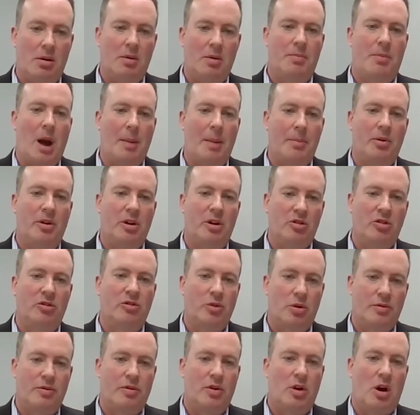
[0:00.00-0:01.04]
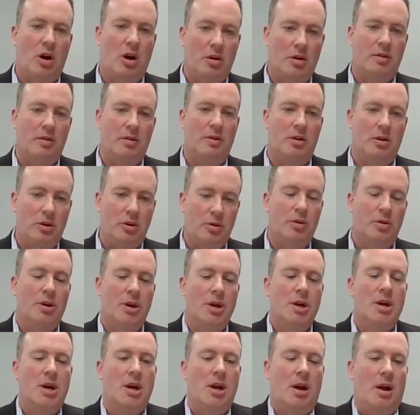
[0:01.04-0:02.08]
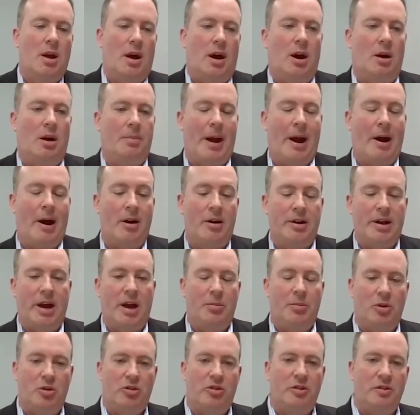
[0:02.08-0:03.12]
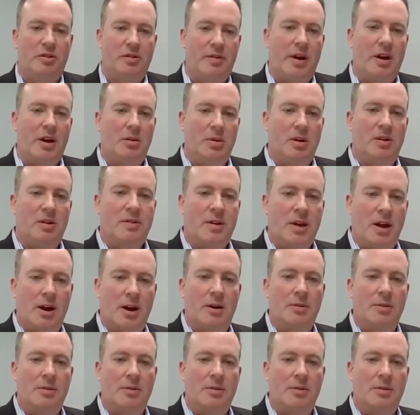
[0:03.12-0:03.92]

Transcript: populations overall in the new paradigm, which is value-based care.